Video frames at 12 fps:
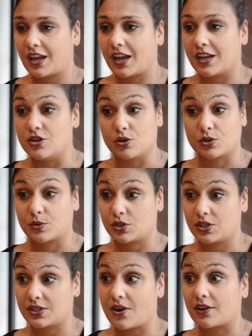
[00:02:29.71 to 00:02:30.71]
and knows what
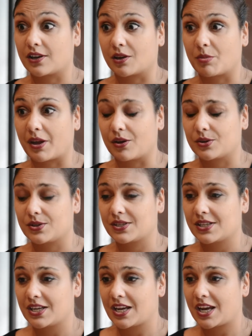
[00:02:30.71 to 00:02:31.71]
she's talking about.
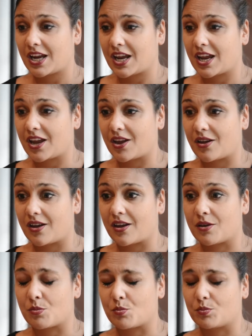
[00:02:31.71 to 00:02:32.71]
Um,